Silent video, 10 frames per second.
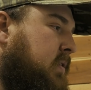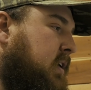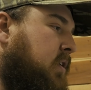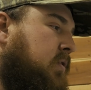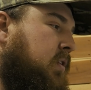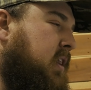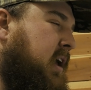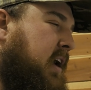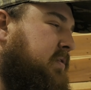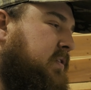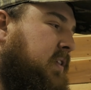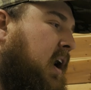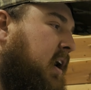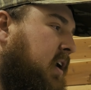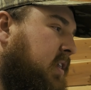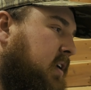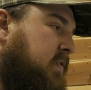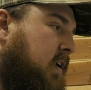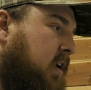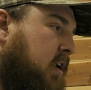they don't really have to fly all that
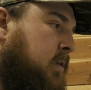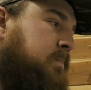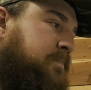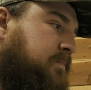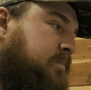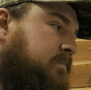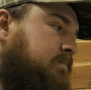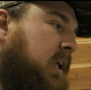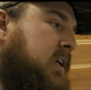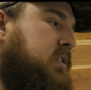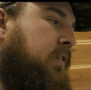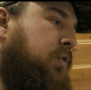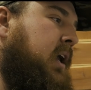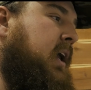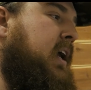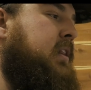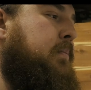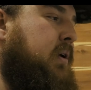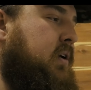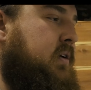far. So if we can get the
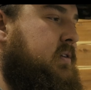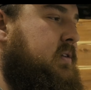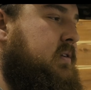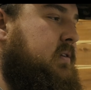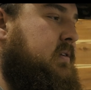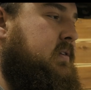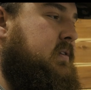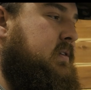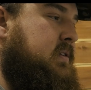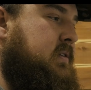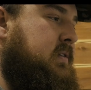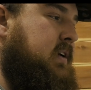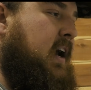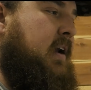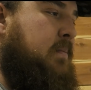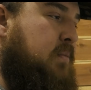birds to kind of